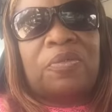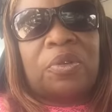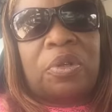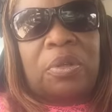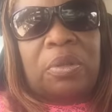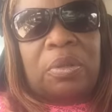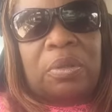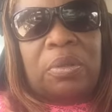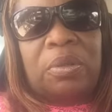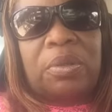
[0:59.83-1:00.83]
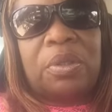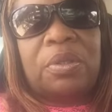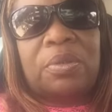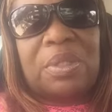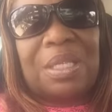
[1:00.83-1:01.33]
for, you
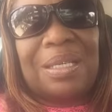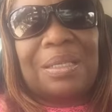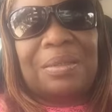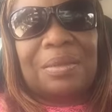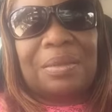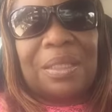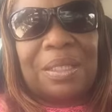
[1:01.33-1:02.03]
know, to get a good